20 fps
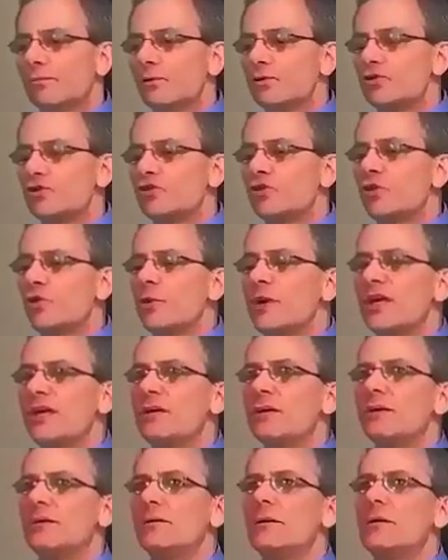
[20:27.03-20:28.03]

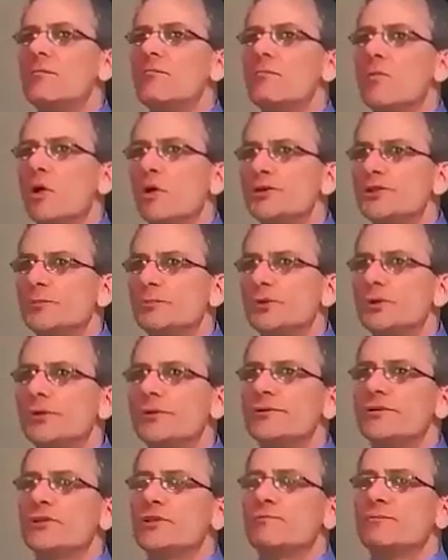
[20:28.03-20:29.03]
pursuing
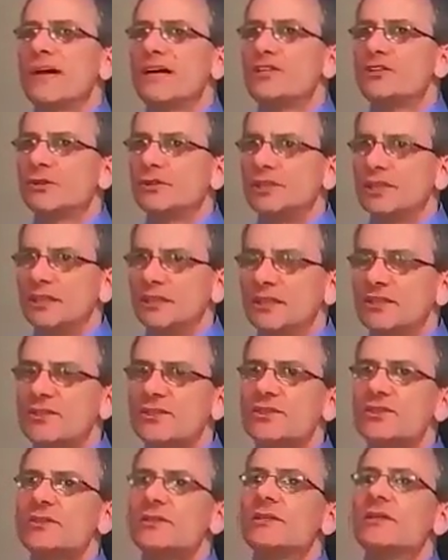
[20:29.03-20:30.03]
multiple
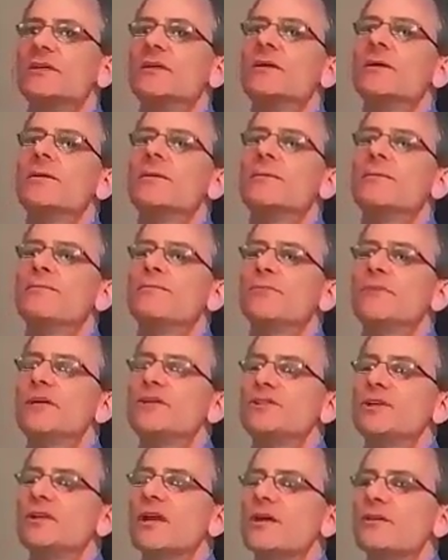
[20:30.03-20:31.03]
specialties
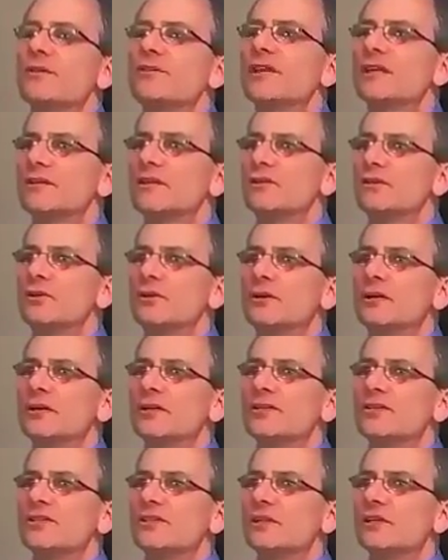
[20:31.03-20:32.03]
is another thing that you
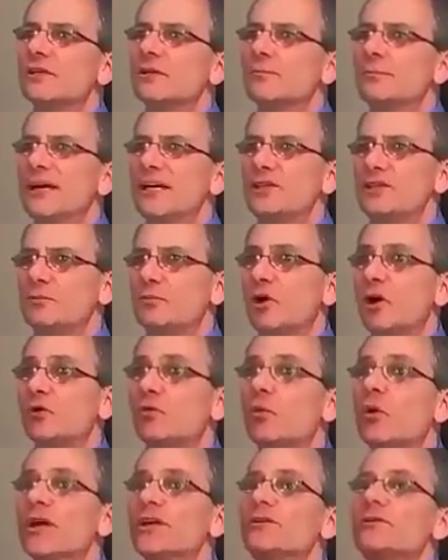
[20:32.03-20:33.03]
can consider based
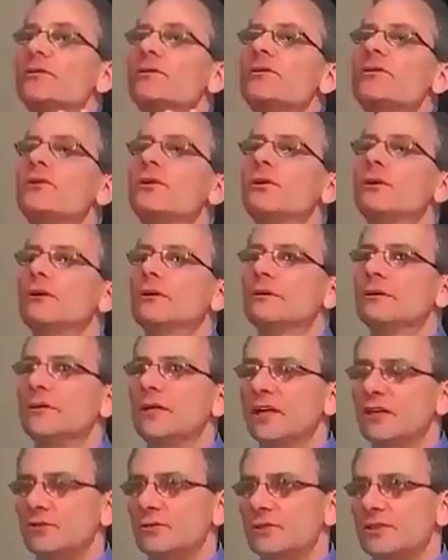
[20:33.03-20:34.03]
upon what you're
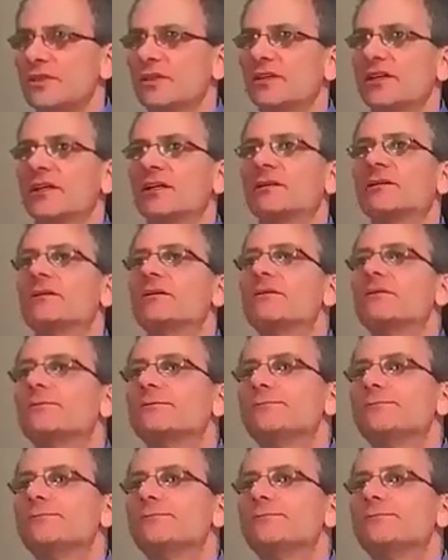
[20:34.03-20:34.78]
interested in.